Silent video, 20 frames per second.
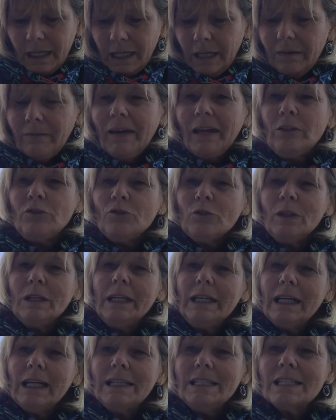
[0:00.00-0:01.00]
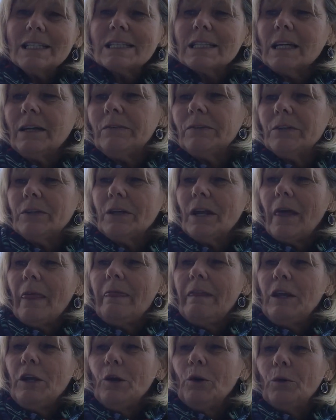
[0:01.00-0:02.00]
"Eventually, I discovered
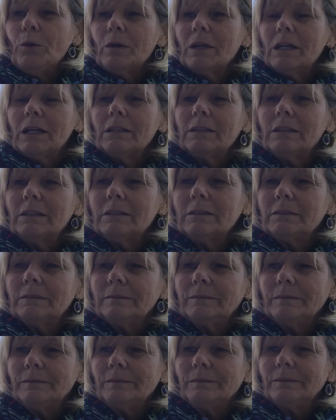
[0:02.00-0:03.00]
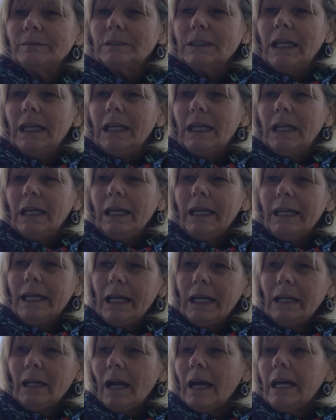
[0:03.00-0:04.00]
the oak. I
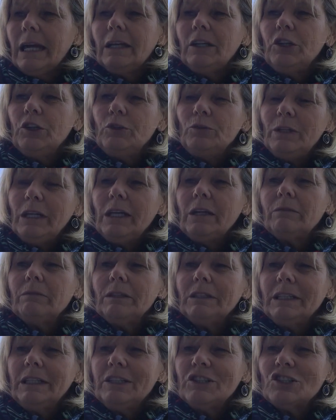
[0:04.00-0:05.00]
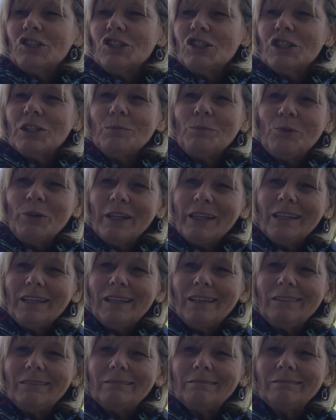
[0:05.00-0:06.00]
had a unique relationship with
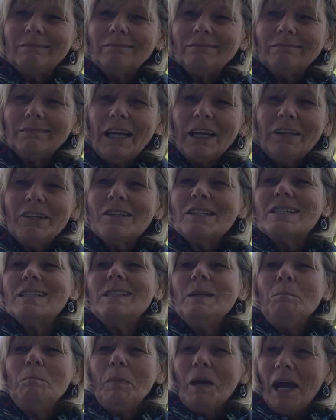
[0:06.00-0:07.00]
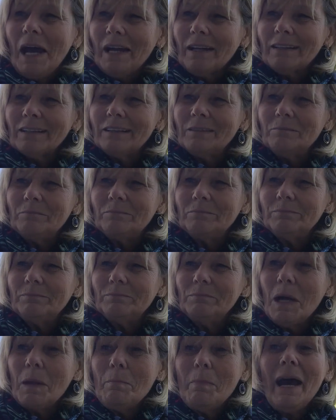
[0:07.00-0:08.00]
it. I could sit back,
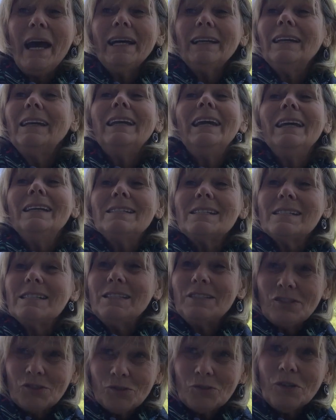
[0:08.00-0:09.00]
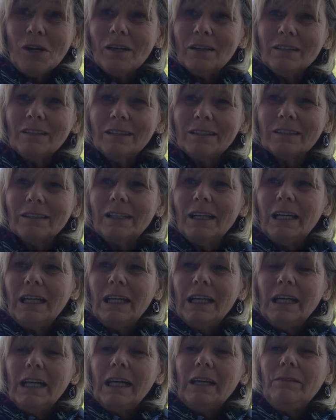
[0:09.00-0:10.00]
my back against its trunk,
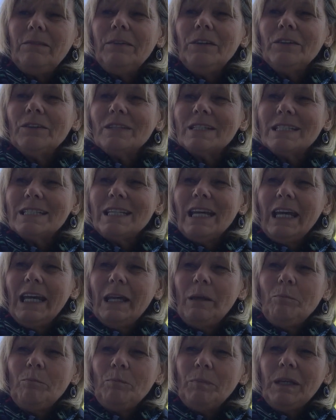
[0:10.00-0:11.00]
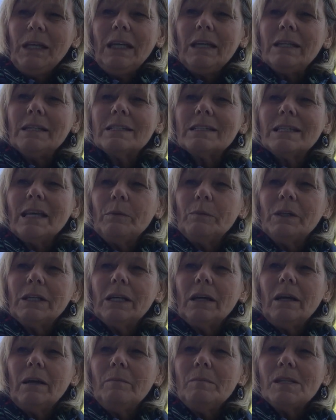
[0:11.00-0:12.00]
and feel the same peace that would
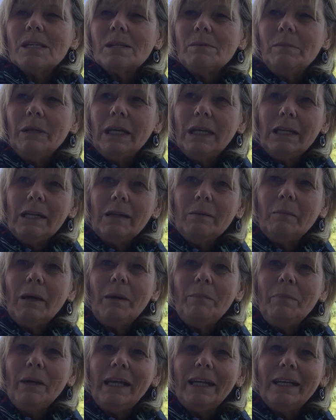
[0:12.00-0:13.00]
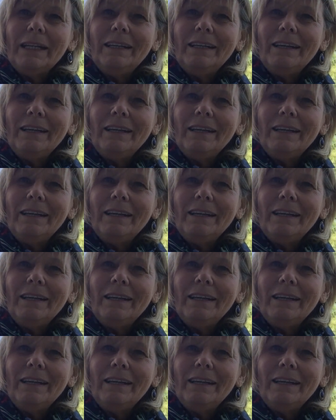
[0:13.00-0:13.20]
come to me in my bed at